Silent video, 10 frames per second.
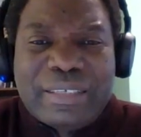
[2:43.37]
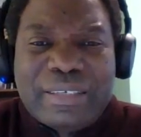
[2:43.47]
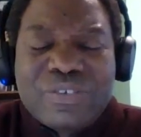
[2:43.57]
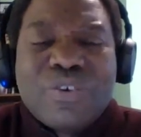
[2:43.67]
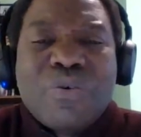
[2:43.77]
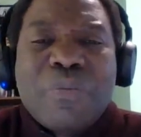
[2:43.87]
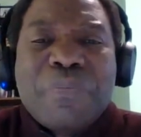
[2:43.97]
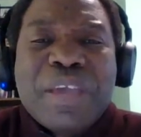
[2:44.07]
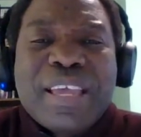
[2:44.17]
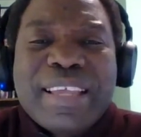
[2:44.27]
You will
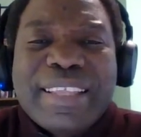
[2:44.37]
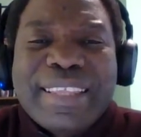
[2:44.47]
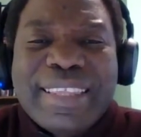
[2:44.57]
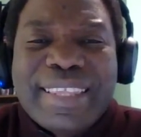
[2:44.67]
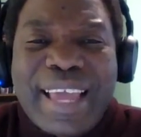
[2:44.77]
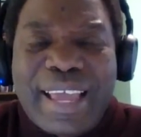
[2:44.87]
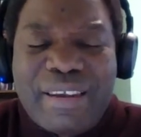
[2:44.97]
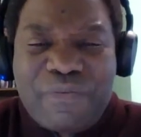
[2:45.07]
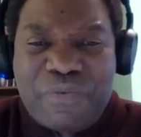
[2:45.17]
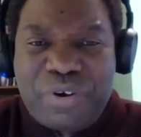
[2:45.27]
be
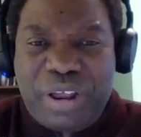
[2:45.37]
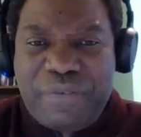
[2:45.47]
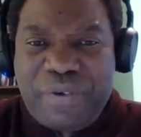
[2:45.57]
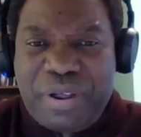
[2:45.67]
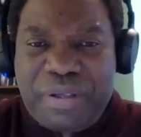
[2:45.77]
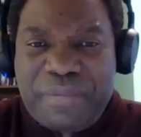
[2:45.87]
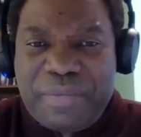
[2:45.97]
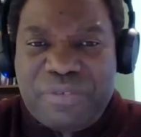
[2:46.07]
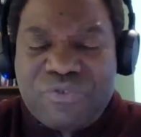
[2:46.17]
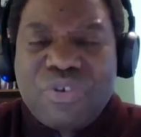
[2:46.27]
dead forever.
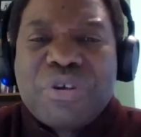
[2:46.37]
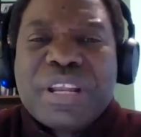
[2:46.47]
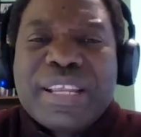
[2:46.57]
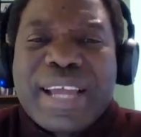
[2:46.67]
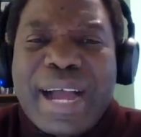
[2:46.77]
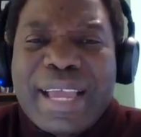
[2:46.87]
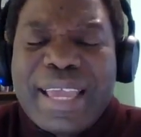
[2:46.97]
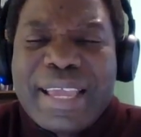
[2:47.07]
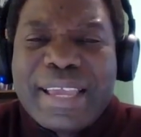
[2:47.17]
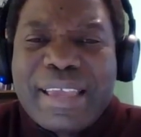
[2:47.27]
So
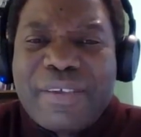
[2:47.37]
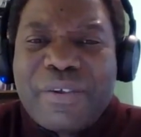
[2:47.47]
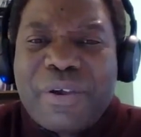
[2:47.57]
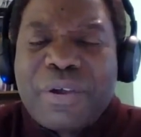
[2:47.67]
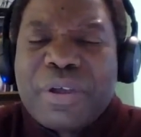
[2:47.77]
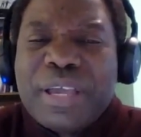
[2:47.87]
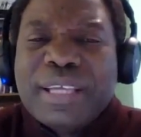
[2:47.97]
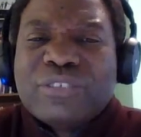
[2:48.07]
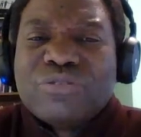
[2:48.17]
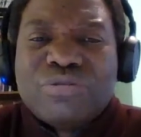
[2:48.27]
dying here
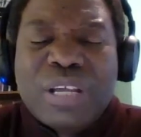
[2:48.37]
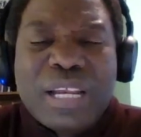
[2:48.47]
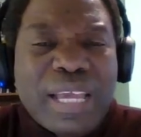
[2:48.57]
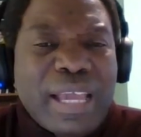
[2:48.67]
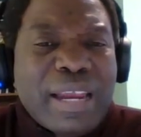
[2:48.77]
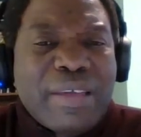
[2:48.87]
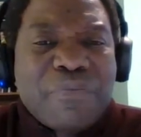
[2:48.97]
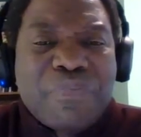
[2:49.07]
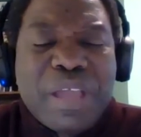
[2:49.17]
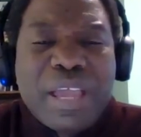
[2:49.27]
is really
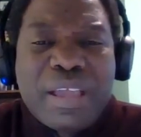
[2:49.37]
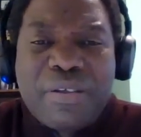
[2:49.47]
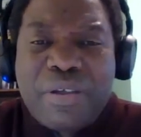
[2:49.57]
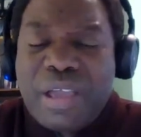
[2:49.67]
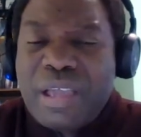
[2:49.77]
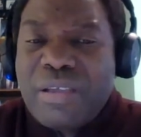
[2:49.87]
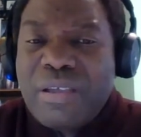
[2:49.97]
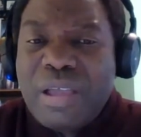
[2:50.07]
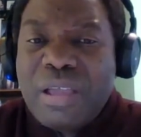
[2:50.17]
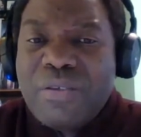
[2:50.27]
being
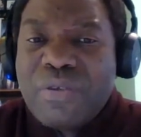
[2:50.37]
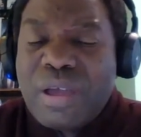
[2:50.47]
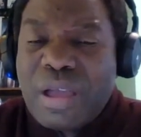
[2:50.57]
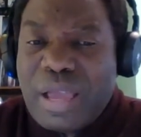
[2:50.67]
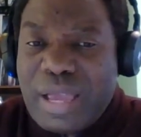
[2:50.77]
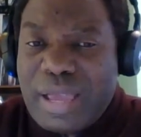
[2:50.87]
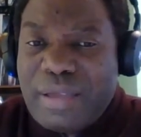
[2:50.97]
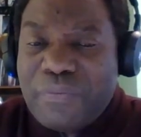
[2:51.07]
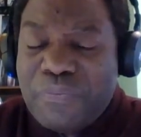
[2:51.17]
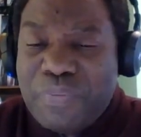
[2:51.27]
in
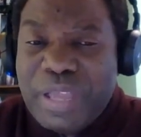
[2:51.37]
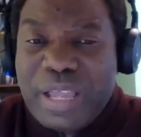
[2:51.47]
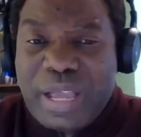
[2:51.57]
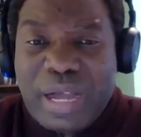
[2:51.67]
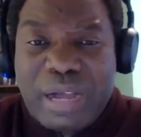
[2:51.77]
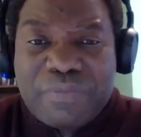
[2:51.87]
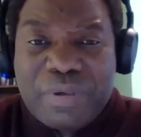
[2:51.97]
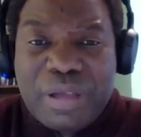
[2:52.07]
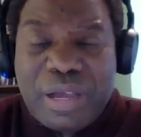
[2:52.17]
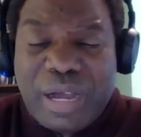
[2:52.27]
being
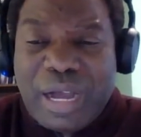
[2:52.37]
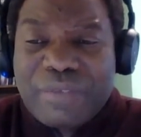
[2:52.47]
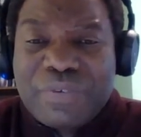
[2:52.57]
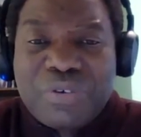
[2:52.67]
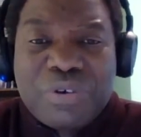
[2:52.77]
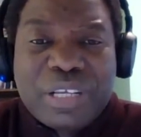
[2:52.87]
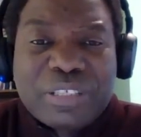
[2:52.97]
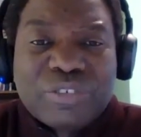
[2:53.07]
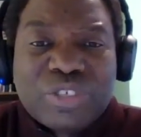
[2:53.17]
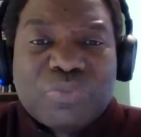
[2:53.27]
having a
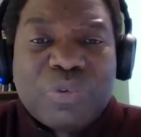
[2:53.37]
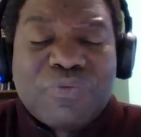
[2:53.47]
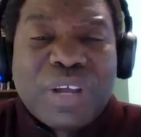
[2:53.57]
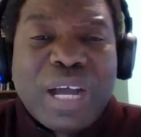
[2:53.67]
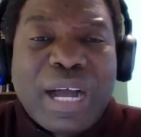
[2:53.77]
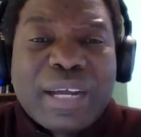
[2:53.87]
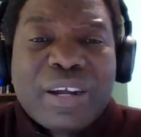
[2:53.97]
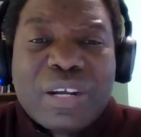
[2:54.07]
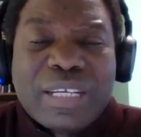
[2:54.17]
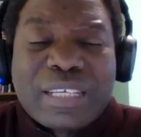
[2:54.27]
relationship with God.
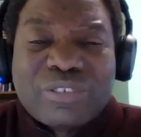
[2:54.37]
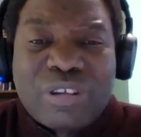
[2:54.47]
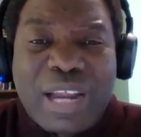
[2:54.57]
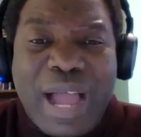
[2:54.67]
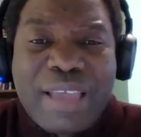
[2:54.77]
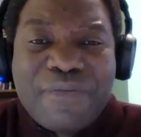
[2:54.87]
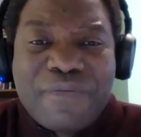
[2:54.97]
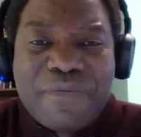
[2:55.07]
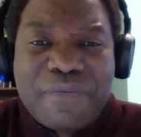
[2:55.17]
That's life.